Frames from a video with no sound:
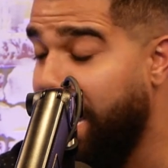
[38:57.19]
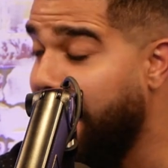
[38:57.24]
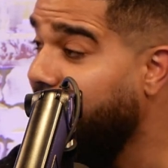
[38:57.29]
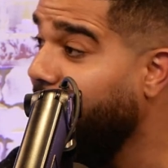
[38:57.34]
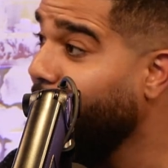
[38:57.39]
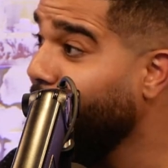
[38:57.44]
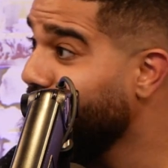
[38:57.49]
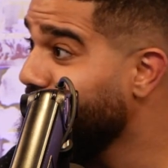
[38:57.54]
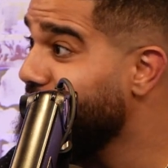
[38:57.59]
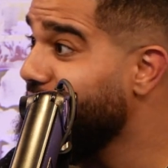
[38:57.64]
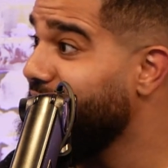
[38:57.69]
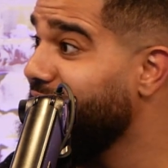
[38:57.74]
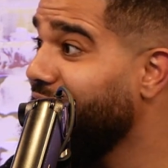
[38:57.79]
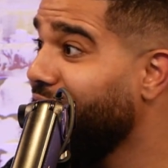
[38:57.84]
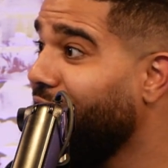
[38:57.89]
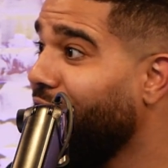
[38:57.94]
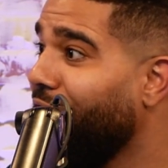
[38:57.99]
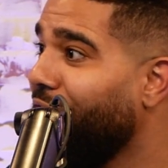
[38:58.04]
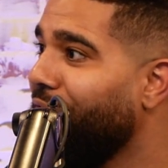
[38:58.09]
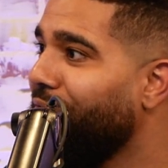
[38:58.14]
I was, you
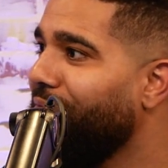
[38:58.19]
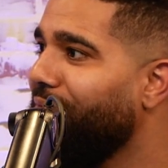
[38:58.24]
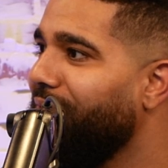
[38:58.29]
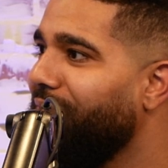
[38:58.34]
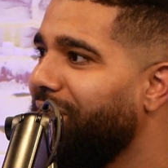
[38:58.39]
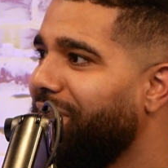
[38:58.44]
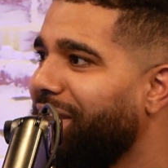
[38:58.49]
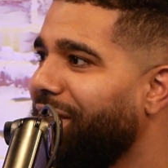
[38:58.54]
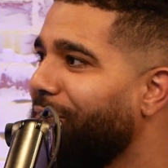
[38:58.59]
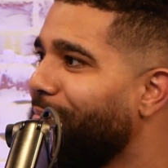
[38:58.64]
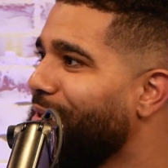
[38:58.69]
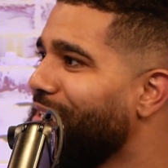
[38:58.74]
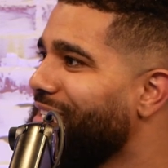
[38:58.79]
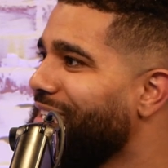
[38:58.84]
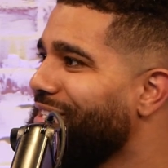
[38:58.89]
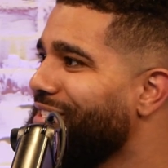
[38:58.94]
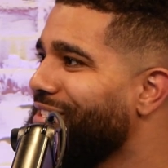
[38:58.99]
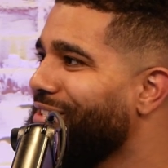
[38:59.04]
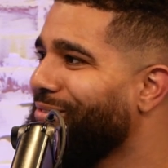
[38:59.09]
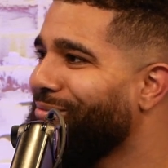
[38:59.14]
know, in a
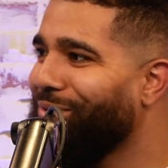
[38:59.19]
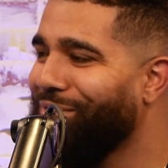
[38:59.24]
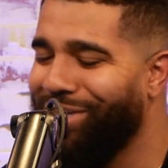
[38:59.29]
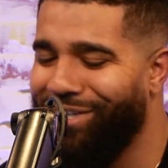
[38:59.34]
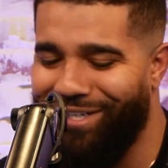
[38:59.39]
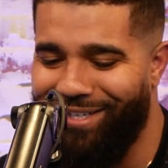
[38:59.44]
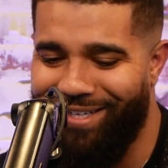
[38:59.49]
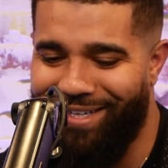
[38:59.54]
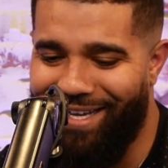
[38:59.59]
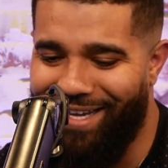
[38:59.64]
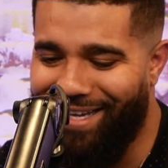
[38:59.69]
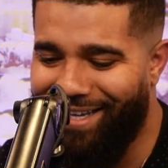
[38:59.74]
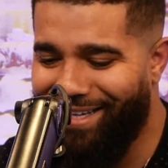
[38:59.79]
position where